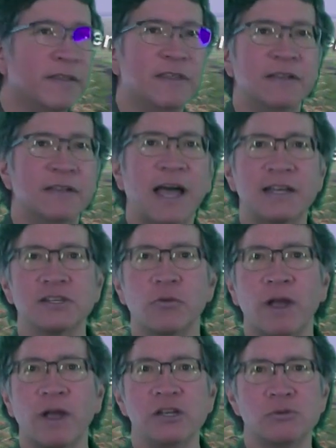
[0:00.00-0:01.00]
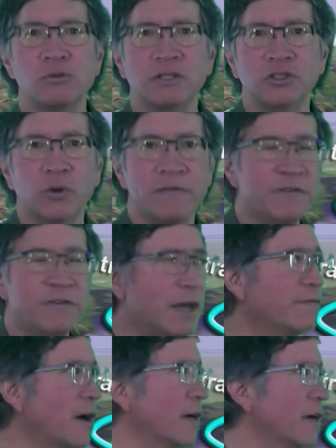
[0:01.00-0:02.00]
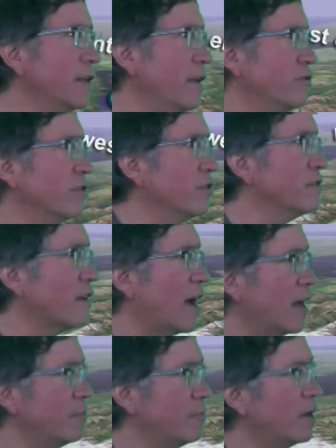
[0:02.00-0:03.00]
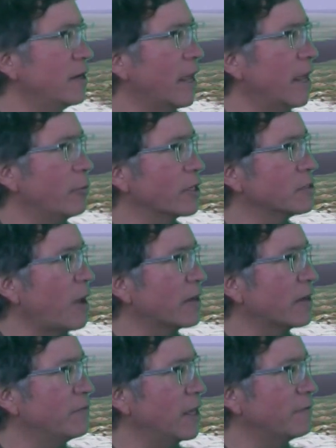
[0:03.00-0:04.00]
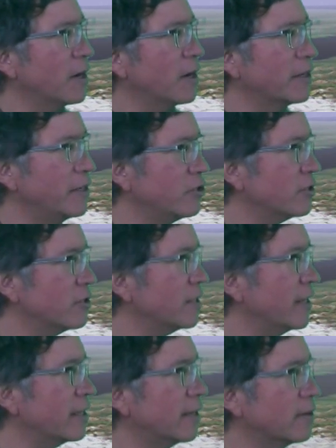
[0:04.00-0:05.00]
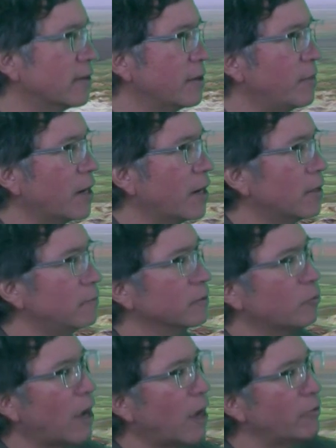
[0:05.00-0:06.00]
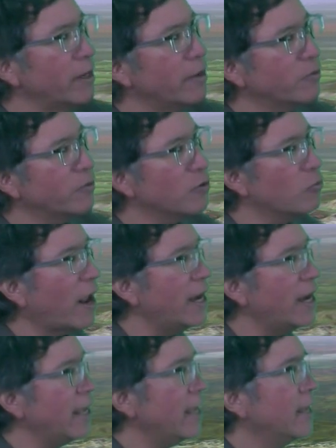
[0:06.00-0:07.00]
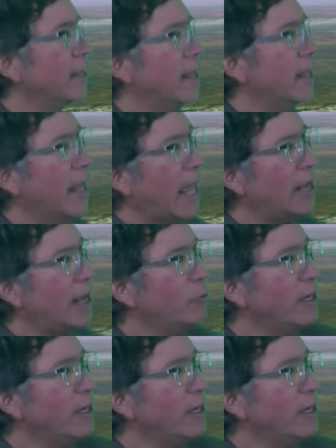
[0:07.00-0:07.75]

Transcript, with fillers: The Alaska Range will enjoy VFR conditions on Monday. We expect VFR conditions Lake Clark and Merrill, rounding up through rainy and